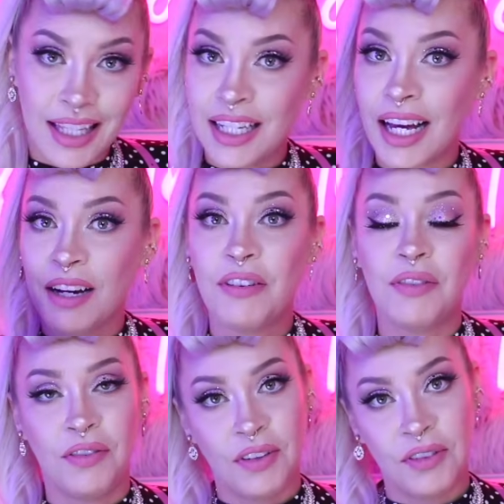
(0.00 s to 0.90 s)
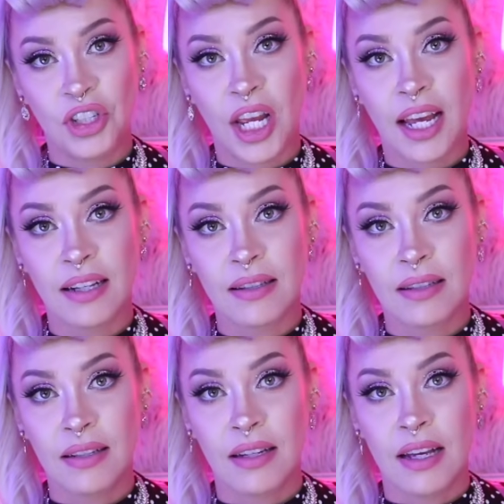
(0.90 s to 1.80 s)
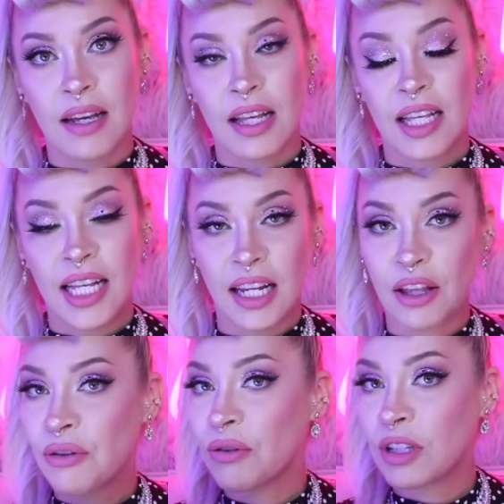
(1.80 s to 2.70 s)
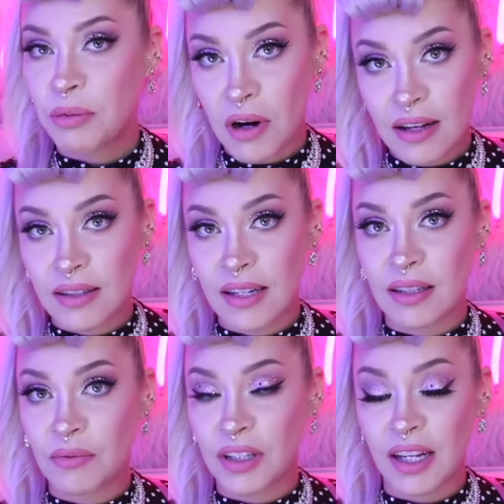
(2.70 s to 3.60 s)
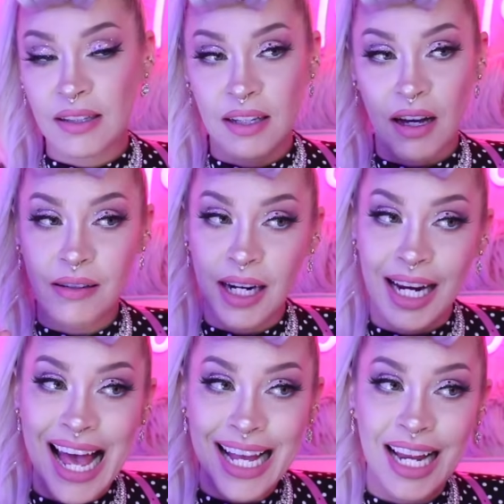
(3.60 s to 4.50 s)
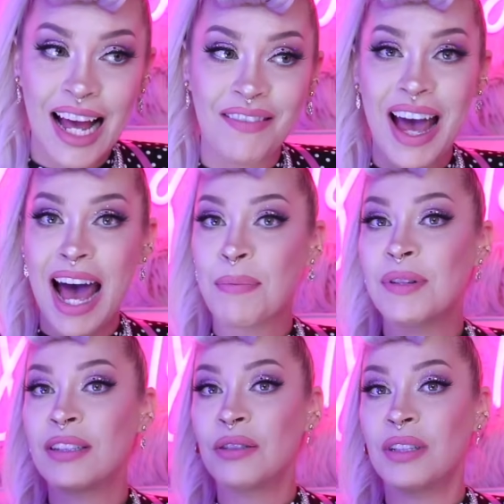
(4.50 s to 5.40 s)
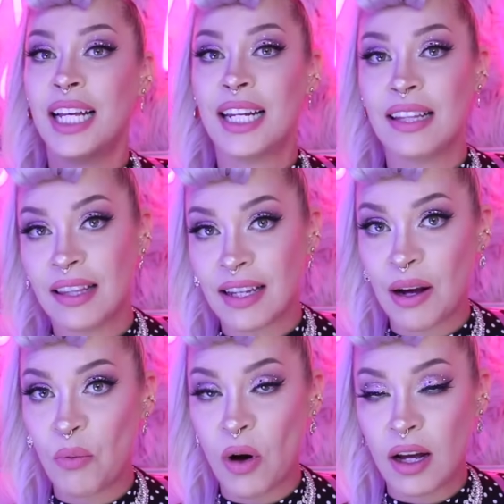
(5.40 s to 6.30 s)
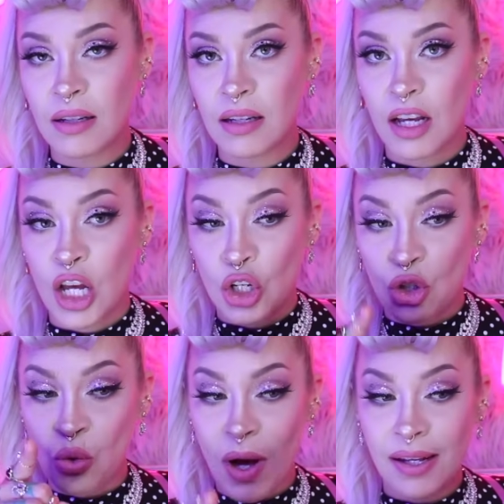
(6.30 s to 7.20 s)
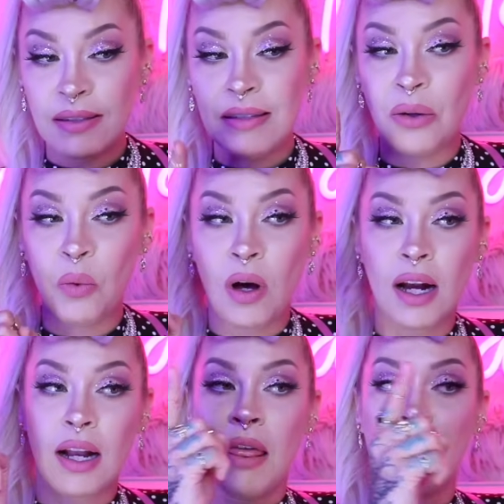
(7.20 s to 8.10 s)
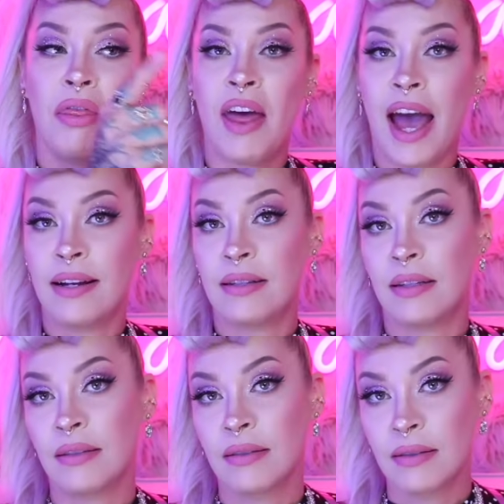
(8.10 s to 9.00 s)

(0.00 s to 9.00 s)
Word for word: you got a 50-50 chance getting through this process and realizing, all right, I can have absolutely anything that I want. Do I still want that?